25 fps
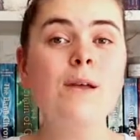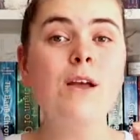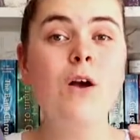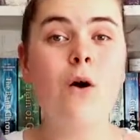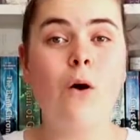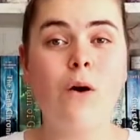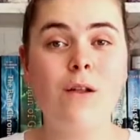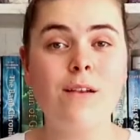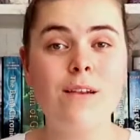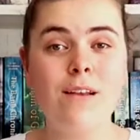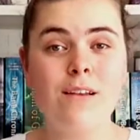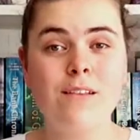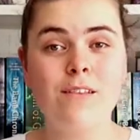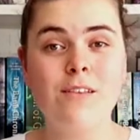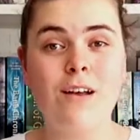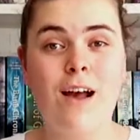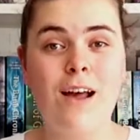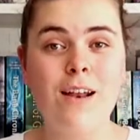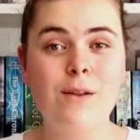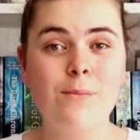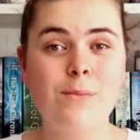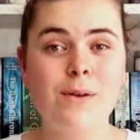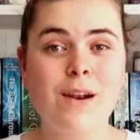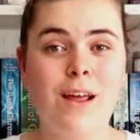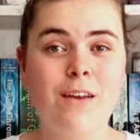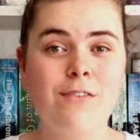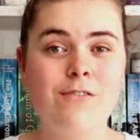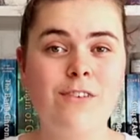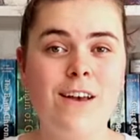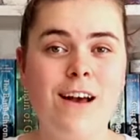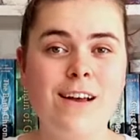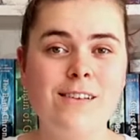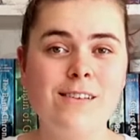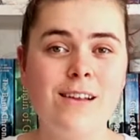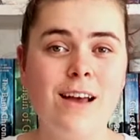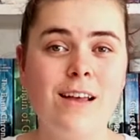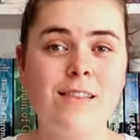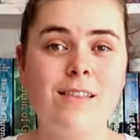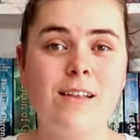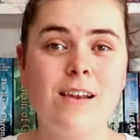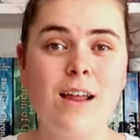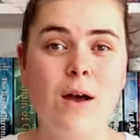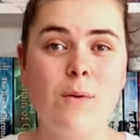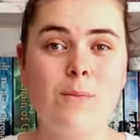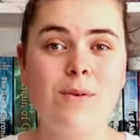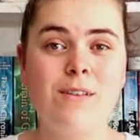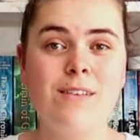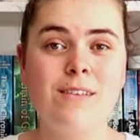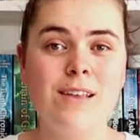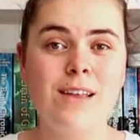beyond excited when I found out that
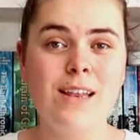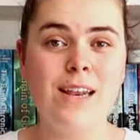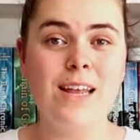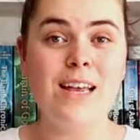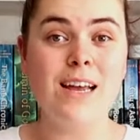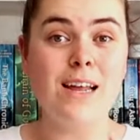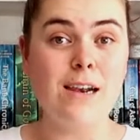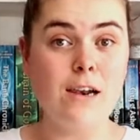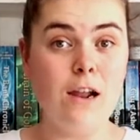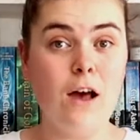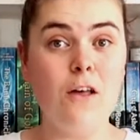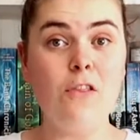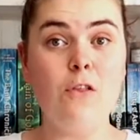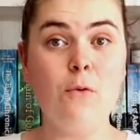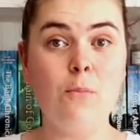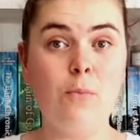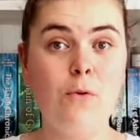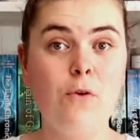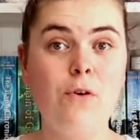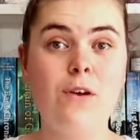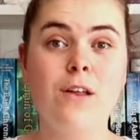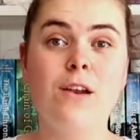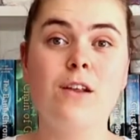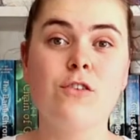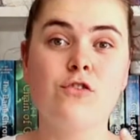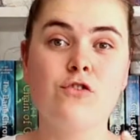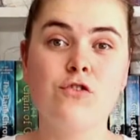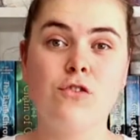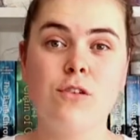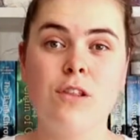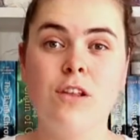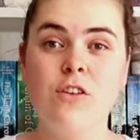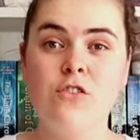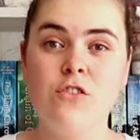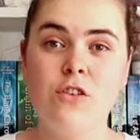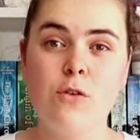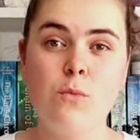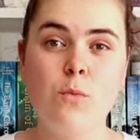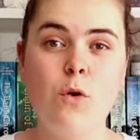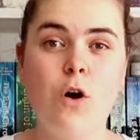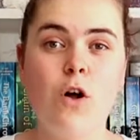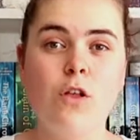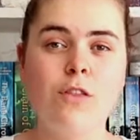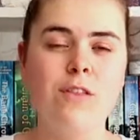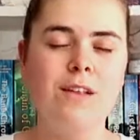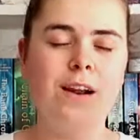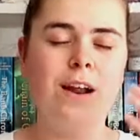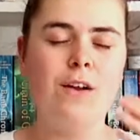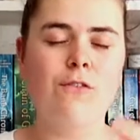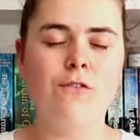I was getting another book in a trilogy
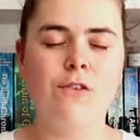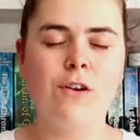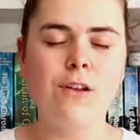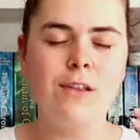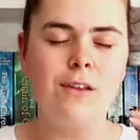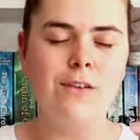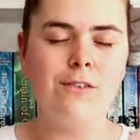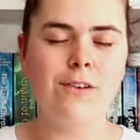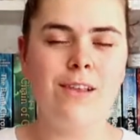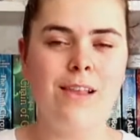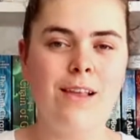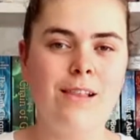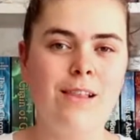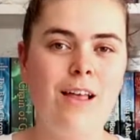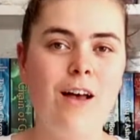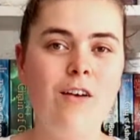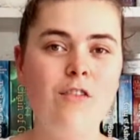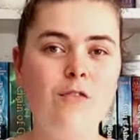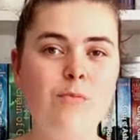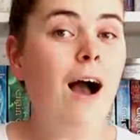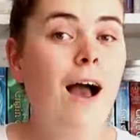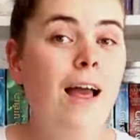world that I really, really loved.